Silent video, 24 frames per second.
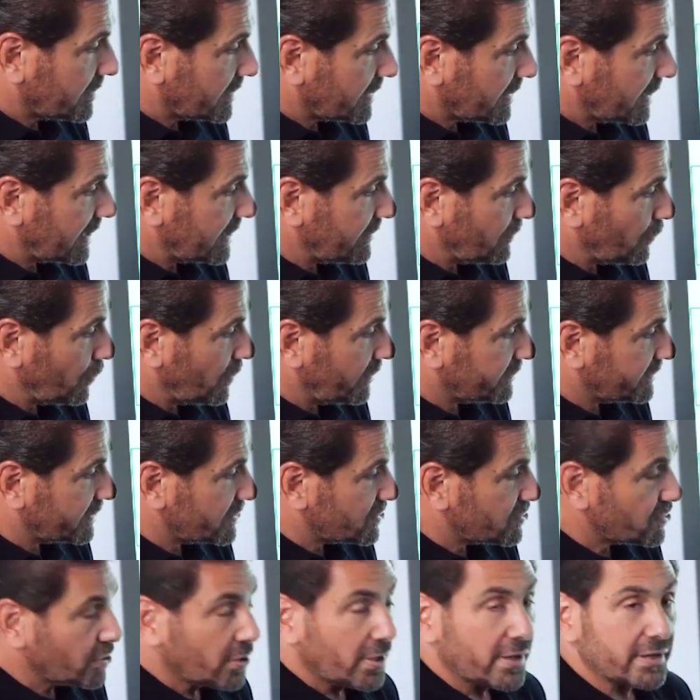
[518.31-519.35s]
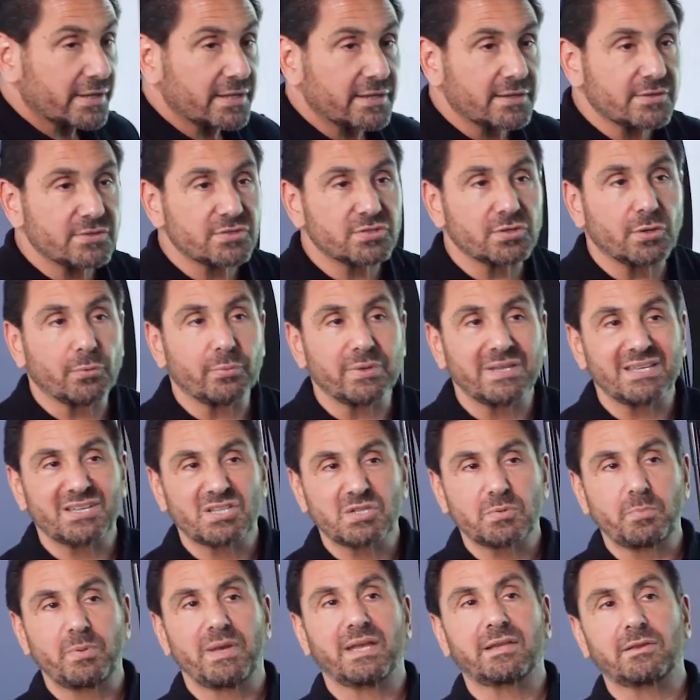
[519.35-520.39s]
kind of off the chart here, so we
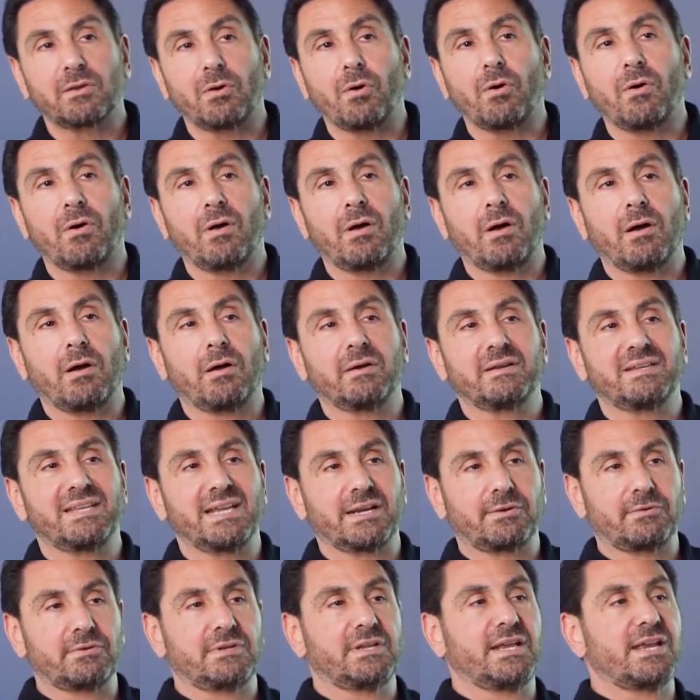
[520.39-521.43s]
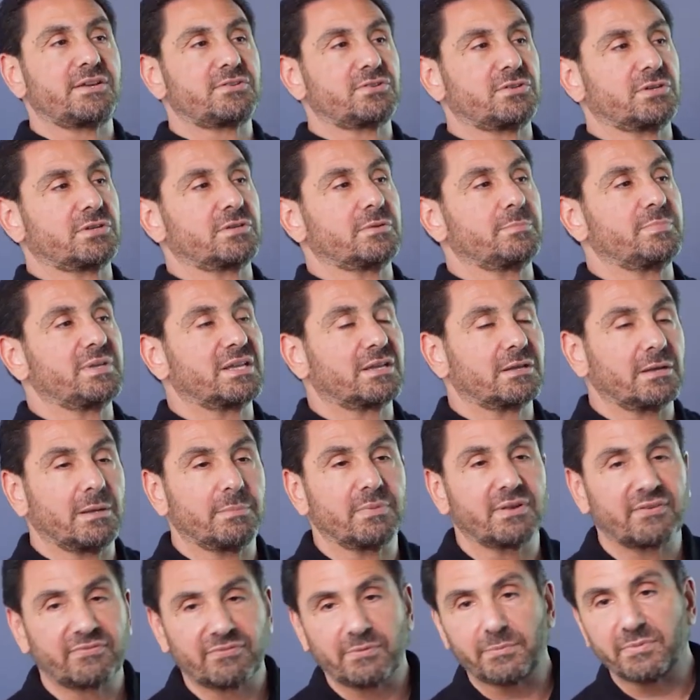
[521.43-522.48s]
expect our degradation to be
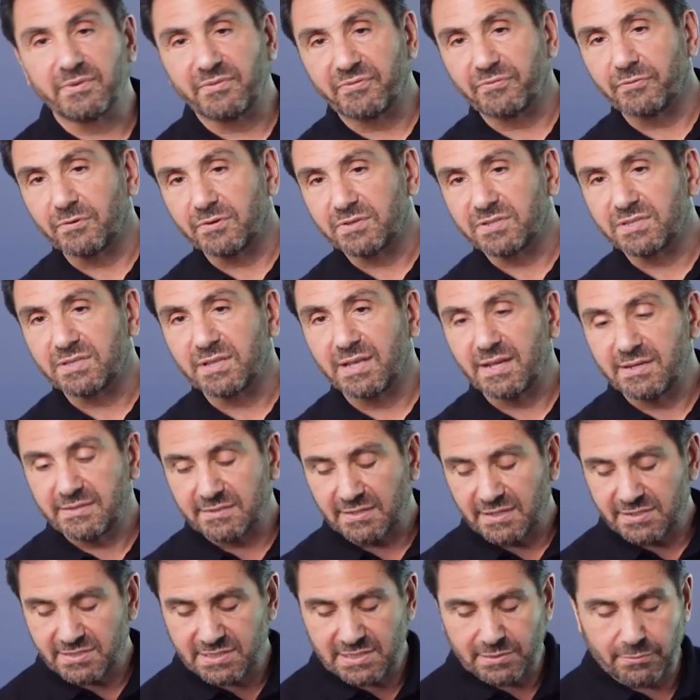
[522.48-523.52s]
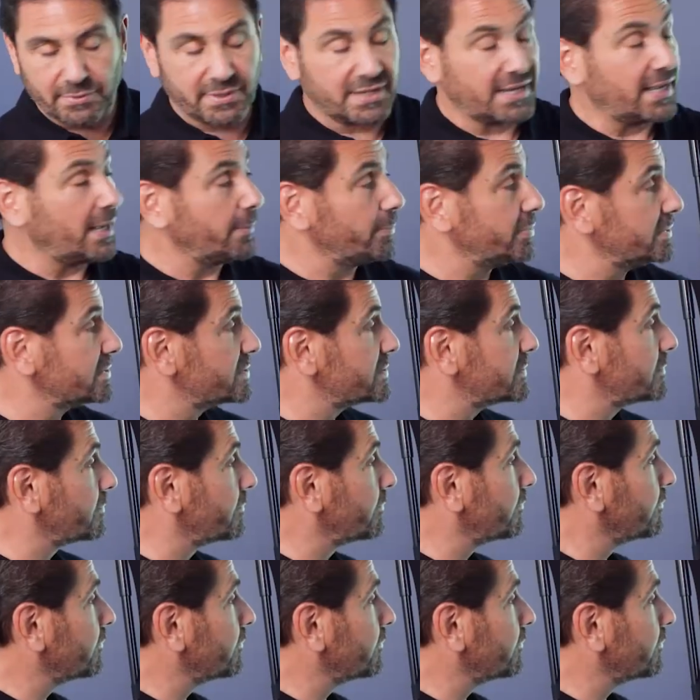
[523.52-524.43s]
coming from the first stage. Let's see what happens.